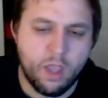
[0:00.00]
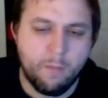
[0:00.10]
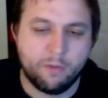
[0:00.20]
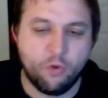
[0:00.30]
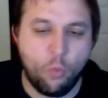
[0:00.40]

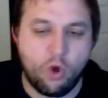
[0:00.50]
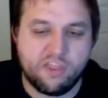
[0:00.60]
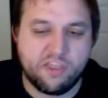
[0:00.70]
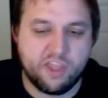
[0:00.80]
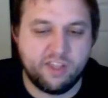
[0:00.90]
But the
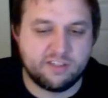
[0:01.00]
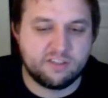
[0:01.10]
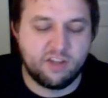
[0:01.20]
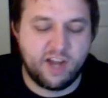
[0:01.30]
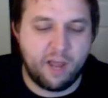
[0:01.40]
one thing that
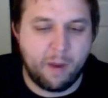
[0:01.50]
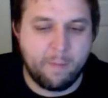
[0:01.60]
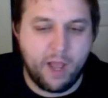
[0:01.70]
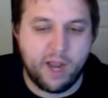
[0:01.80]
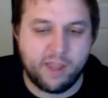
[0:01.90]
stood out in my
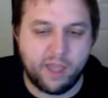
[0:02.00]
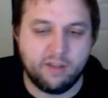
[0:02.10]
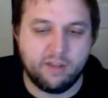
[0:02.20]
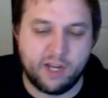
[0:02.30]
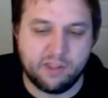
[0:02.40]
mind
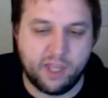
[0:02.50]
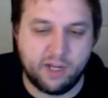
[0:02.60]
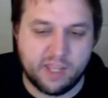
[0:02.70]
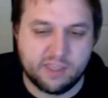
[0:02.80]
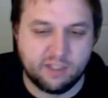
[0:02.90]

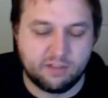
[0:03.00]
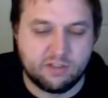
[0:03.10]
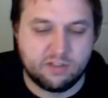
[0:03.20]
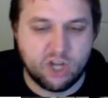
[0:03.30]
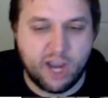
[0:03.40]
that I think
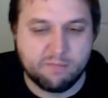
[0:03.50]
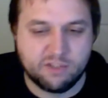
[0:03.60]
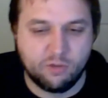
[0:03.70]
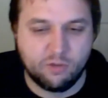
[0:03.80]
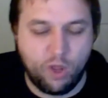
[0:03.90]

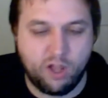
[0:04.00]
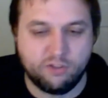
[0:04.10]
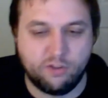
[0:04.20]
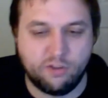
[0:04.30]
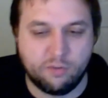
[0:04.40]
chimes in
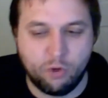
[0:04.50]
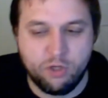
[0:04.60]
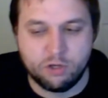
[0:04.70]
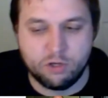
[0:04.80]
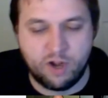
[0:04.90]
well to the
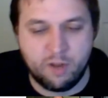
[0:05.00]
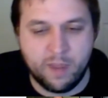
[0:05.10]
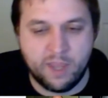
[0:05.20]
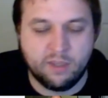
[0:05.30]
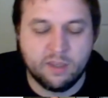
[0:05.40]
point you were trying to
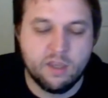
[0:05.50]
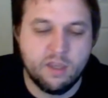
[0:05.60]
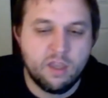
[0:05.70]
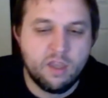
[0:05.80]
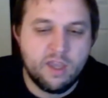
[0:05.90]
make
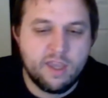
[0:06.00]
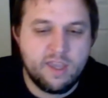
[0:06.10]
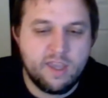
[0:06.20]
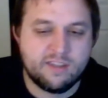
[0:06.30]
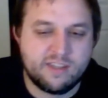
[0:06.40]

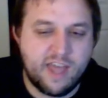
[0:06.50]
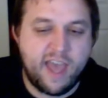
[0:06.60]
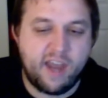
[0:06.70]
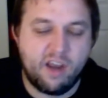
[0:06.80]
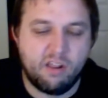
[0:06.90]
is
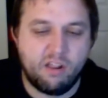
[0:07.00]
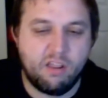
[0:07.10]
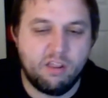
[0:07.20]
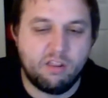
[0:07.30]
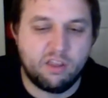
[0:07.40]
that
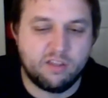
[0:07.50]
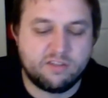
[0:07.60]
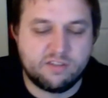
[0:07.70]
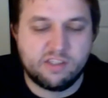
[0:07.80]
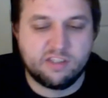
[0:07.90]
the
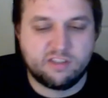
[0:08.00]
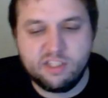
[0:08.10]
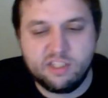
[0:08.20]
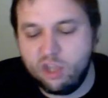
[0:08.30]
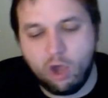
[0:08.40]

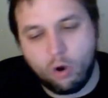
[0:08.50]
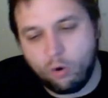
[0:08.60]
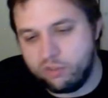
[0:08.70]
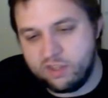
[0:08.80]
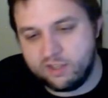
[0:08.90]
CEO
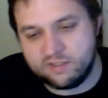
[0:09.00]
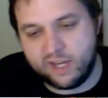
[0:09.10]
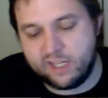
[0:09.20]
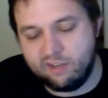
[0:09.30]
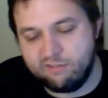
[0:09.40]
or the
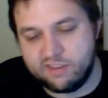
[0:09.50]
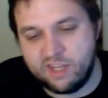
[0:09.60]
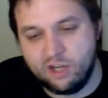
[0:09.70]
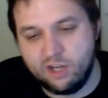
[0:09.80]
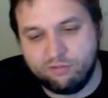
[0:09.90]
executive that
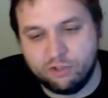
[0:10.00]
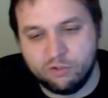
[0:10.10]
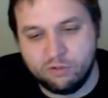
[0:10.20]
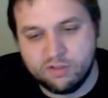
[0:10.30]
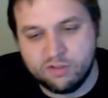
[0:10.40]
they
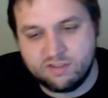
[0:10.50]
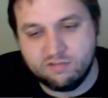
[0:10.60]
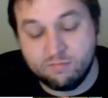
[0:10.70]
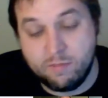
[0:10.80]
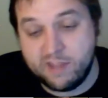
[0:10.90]
interviewed
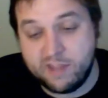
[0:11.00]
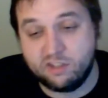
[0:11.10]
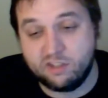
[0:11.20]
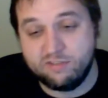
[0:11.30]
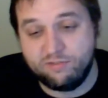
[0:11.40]

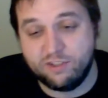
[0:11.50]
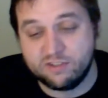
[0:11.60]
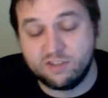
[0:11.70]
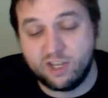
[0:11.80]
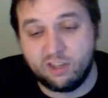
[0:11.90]
basically
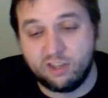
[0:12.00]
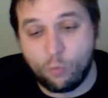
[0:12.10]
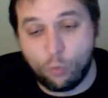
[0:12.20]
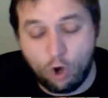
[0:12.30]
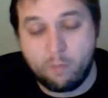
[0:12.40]
feels like
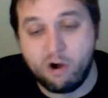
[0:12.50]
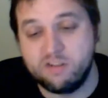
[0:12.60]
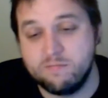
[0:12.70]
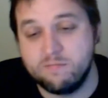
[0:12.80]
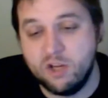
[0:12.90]

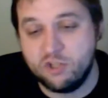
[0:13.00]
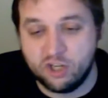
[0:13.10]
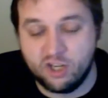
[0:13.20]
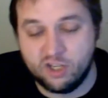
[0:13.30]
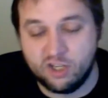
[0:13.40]
Walmart's
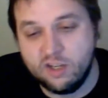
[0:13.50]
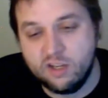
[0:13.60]
mission